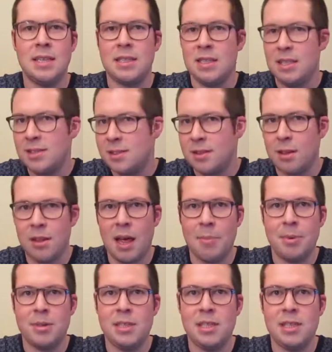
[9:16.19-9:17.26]
not these
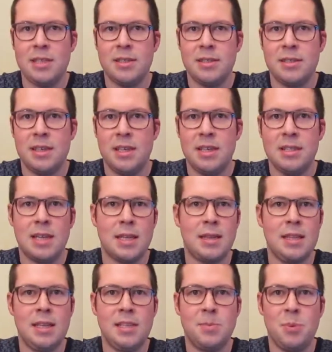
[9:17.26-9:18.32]
celebrities,
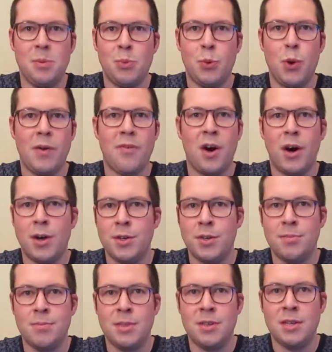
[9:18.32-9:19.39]
not these people who have
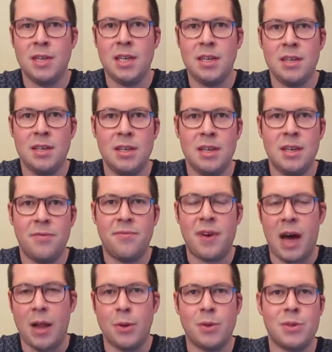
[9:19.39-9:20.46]
100 million
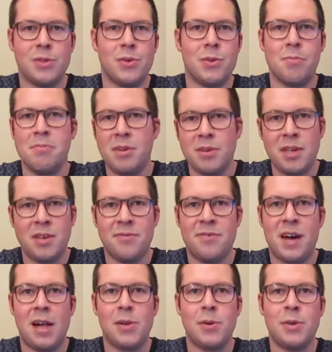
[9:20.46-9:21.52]
followers or a million
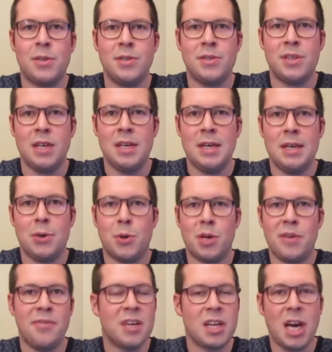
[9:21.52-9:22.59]
followers
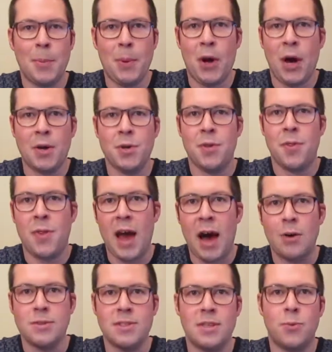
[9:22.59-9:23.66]
or even a couple hundred
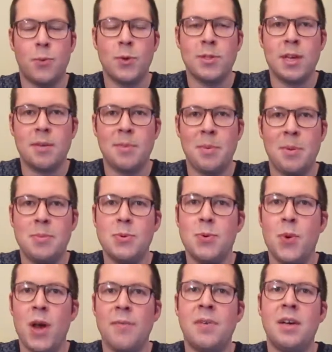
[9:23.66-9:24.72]
thousand. We're talking about people
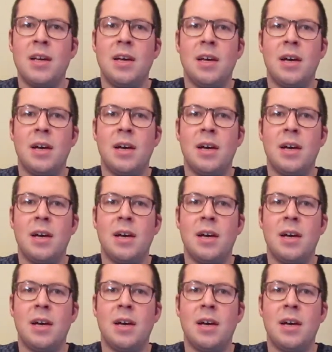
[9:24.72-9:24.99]
who have